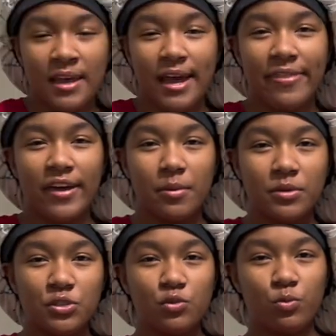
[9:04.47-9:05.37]
I think I'm gonna
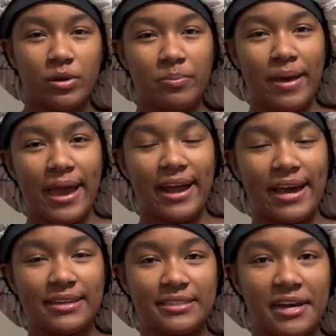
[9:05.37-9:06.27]
do one bag at
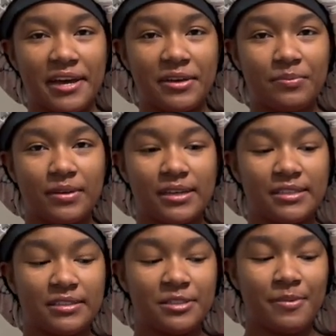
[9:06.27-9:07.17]
a time because
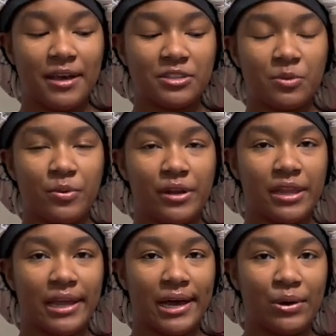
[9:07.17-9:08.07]
these bags are pretty
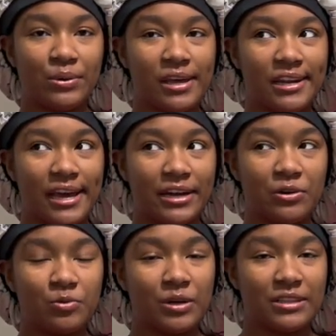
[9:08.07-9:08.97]
loud and I
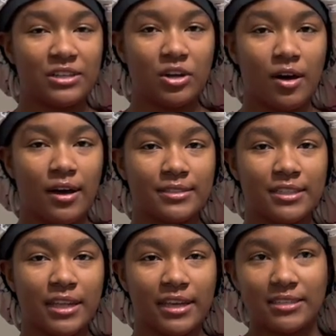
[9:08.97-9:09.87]
don't want the dogs to
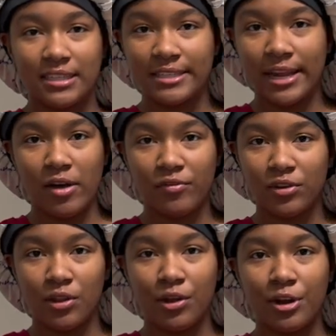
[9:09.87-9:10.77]
like set off an
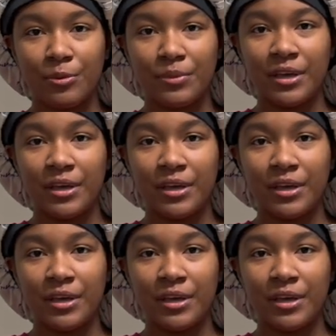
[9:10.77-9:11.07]
alarm.